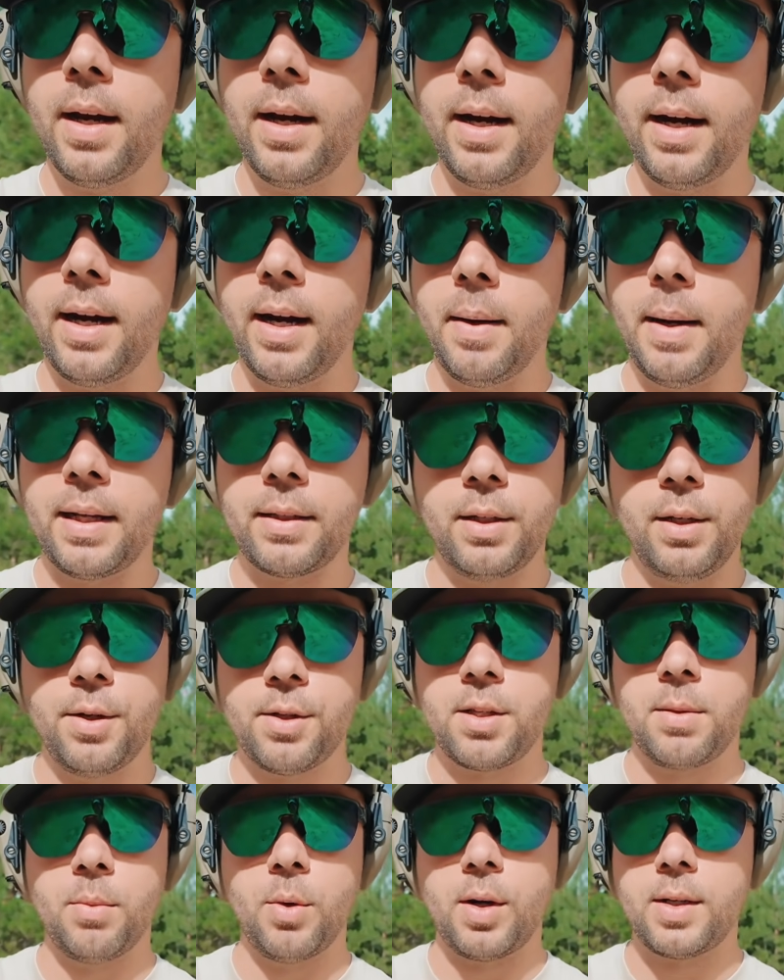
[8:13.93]
I'll have to
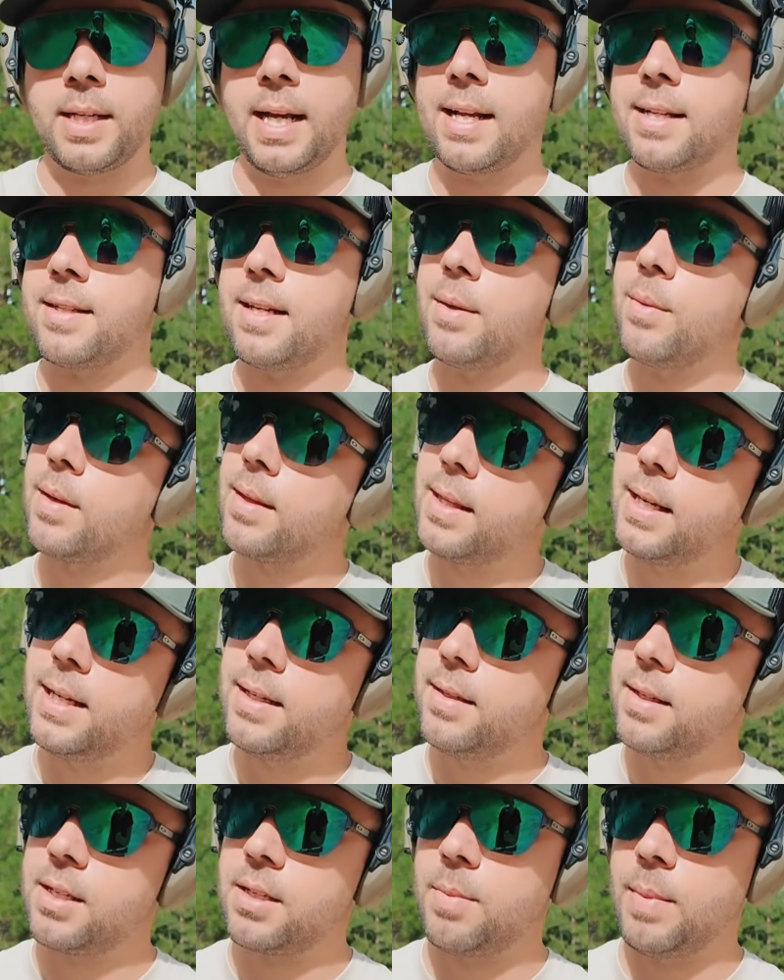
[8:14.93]
do some more testing with
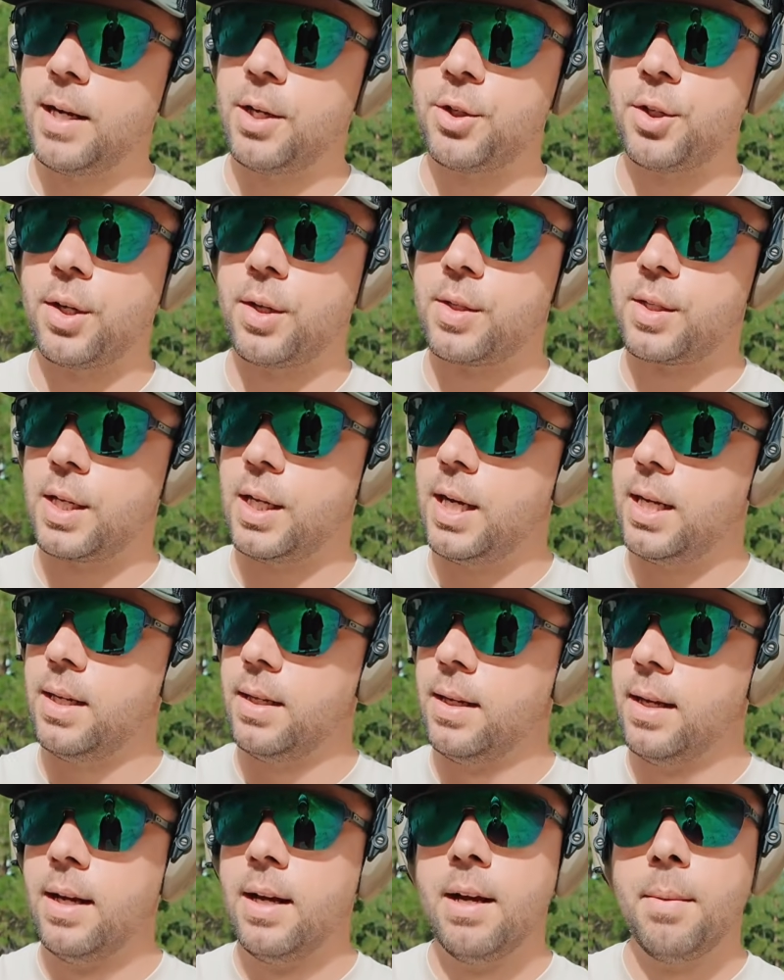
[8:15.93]
it just to make sure it's
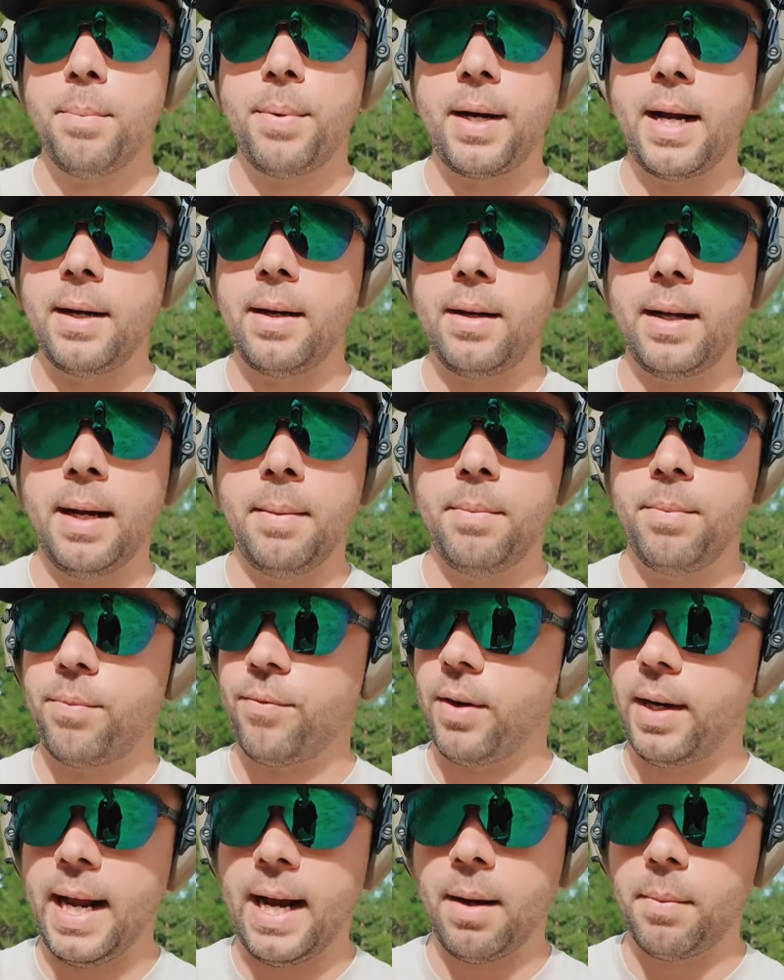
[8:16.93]
good. But
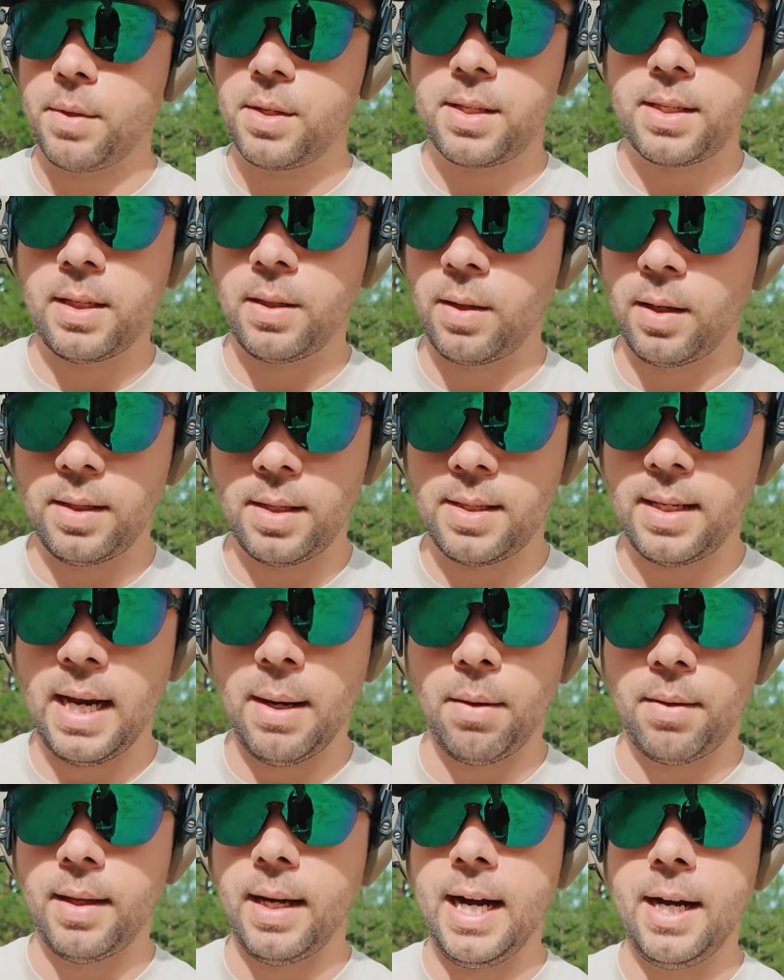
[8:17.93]
for now, I'm still going to
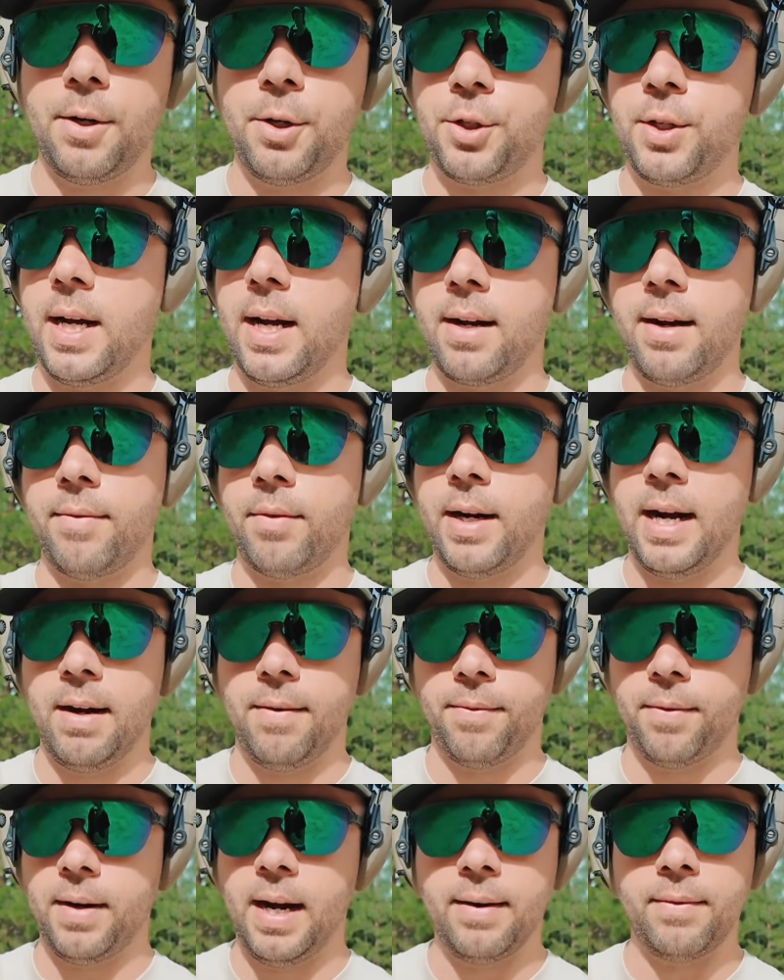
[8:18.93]
stay with the Hydra-Shok. I've
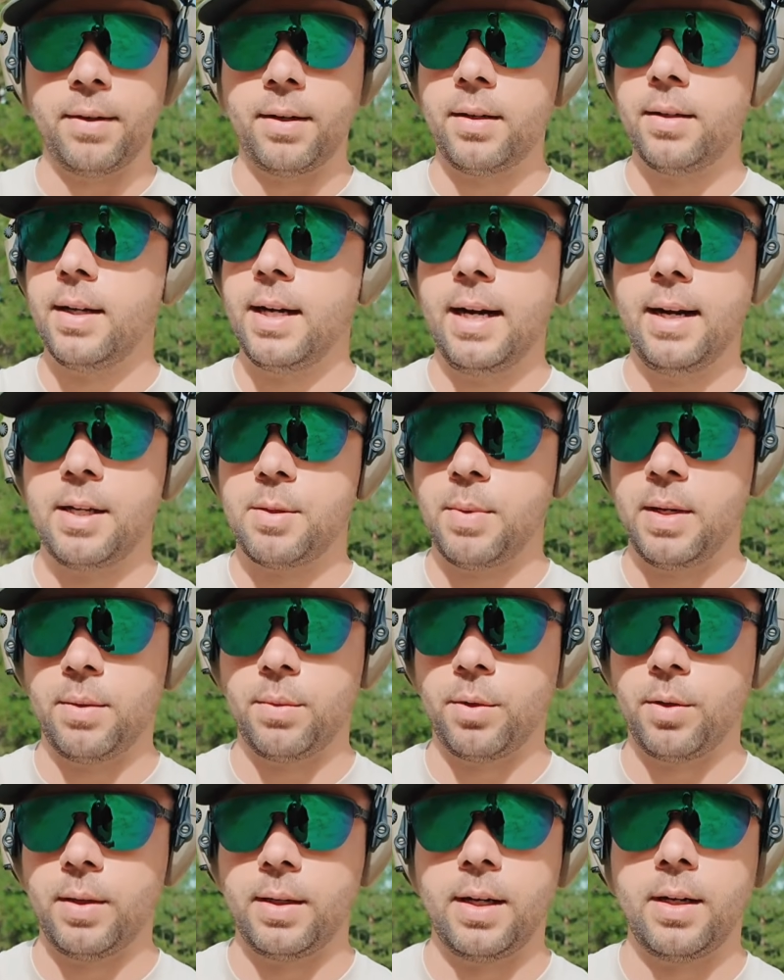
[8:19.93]
ran it forever, and it's
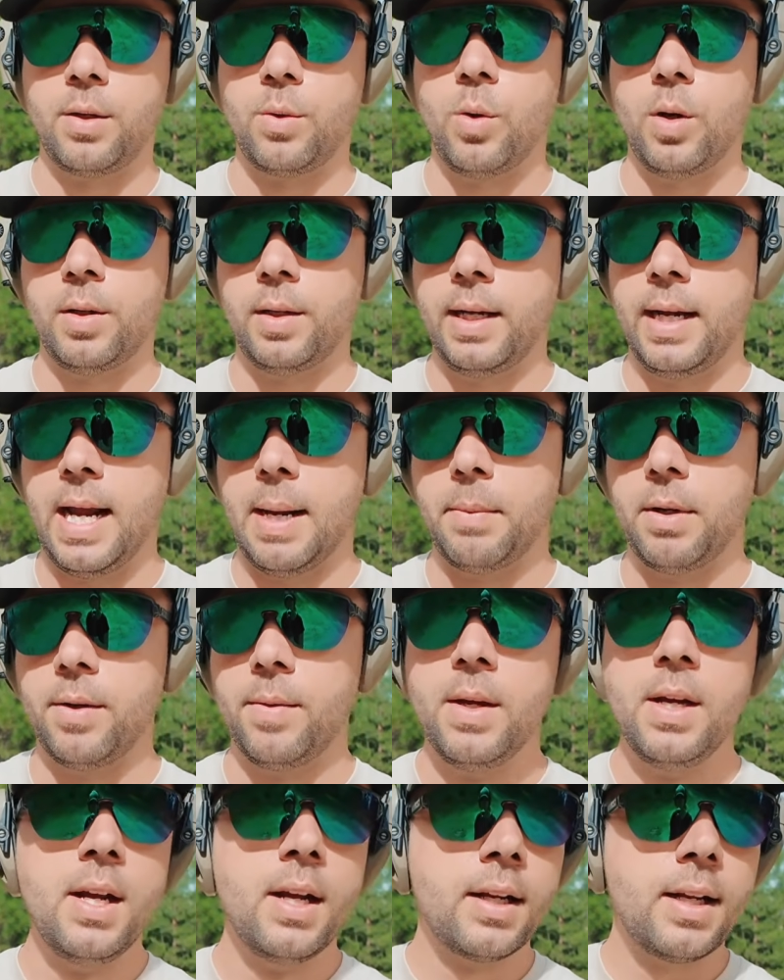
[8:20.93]
been really good quality
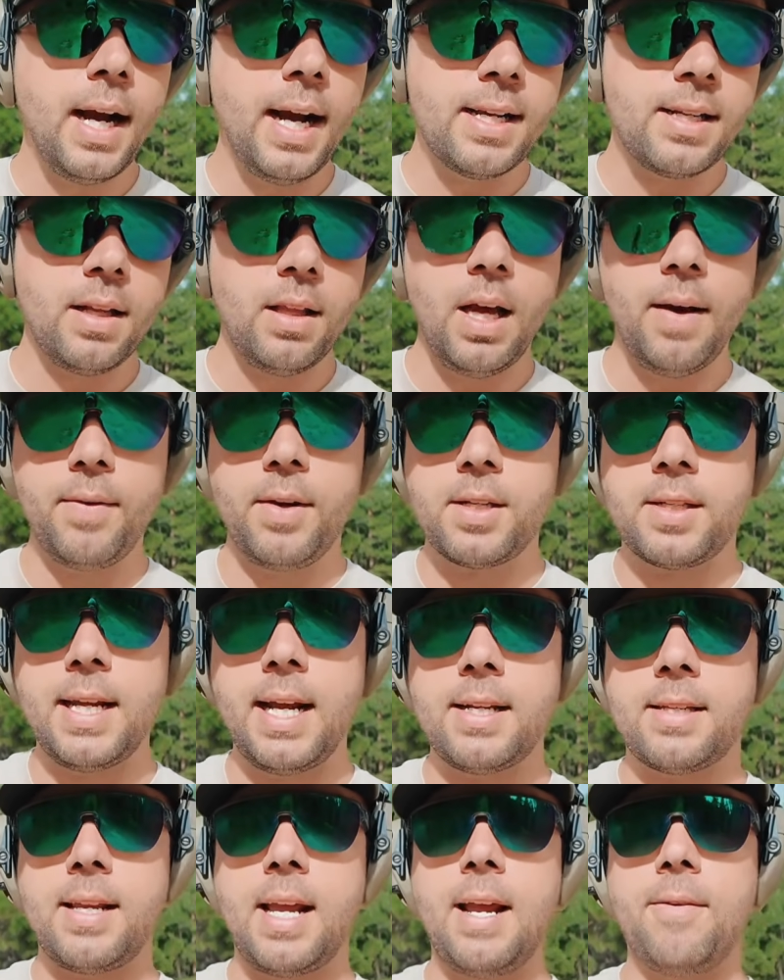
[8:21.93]
ammo. Guys, I love you.
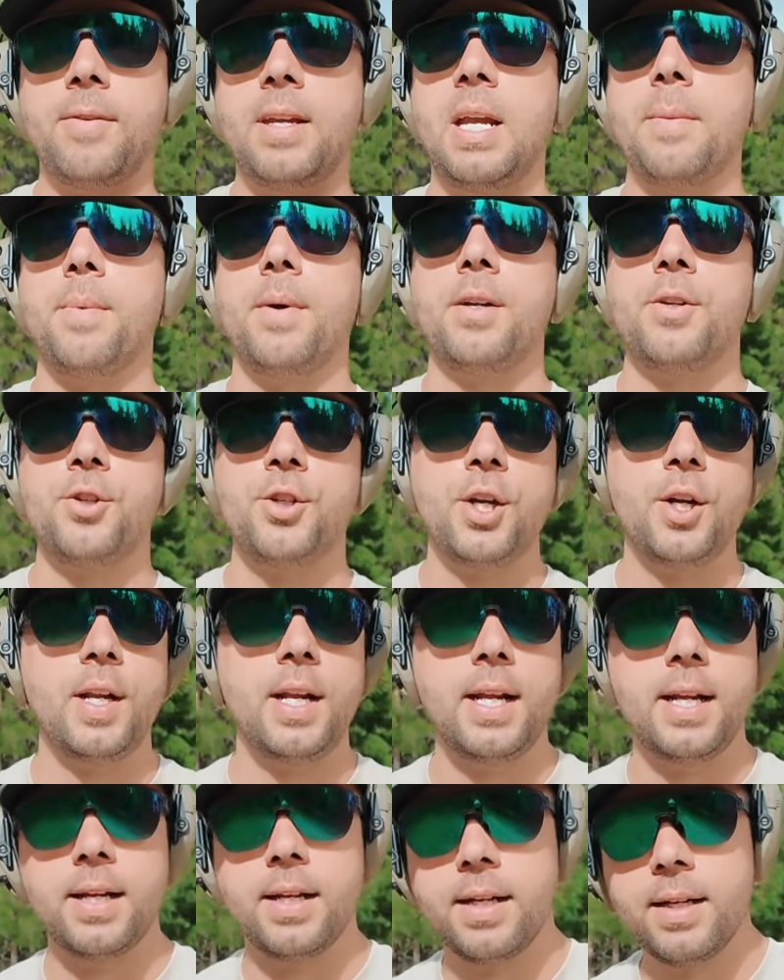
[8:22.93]
Stay safe. Keep on
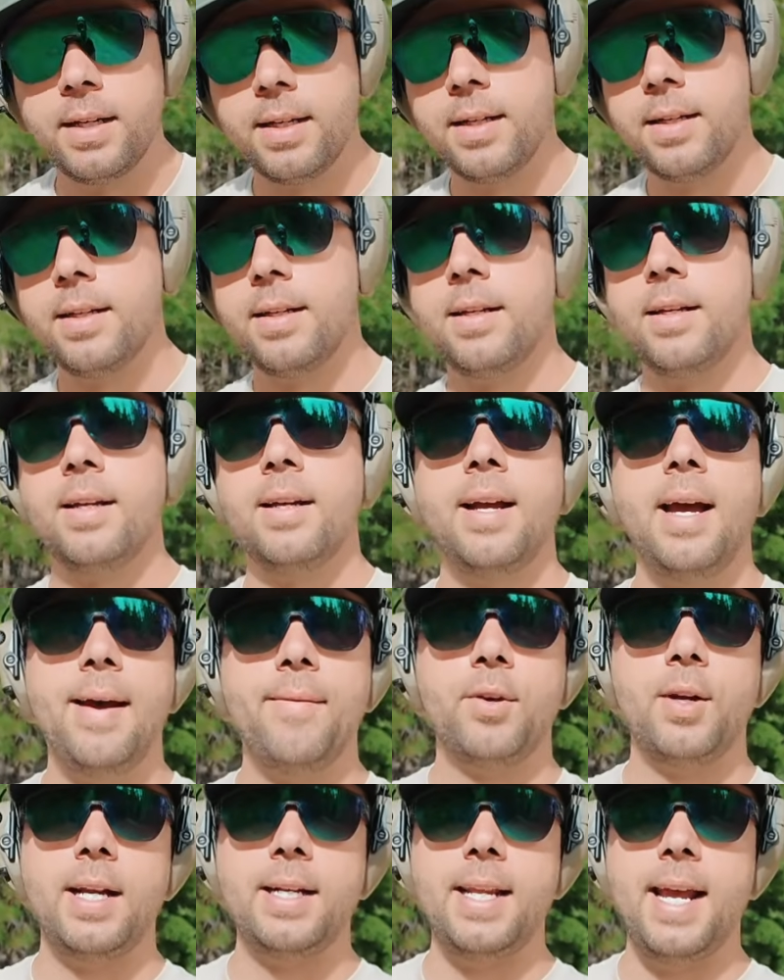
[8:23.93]
shooting.
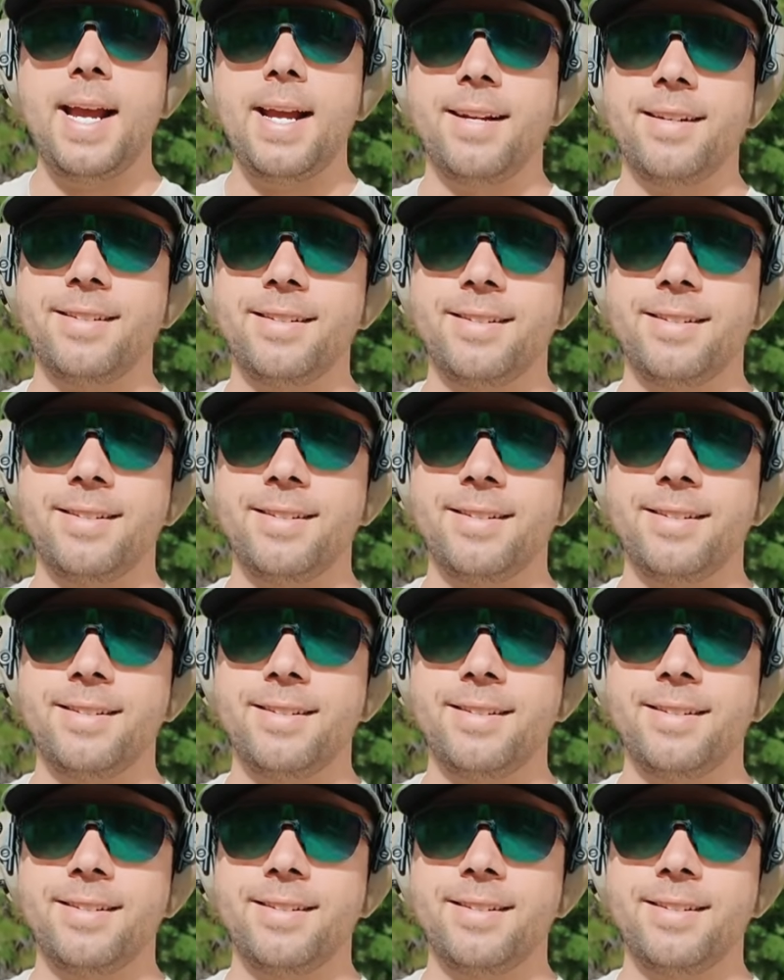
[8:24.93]
Have a great day.